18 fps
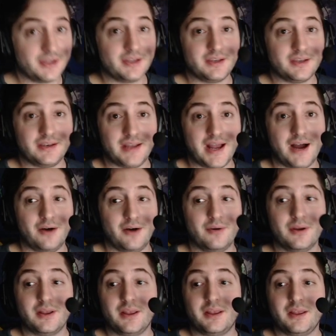Now,
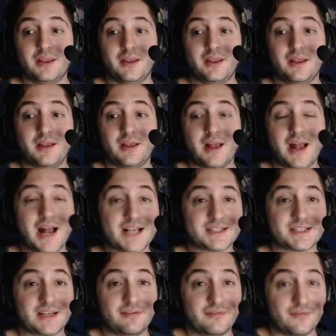as
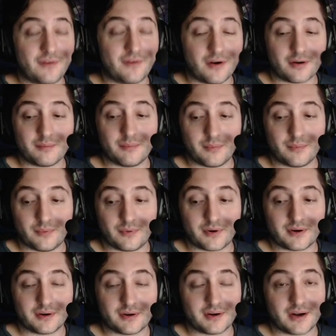I farm more,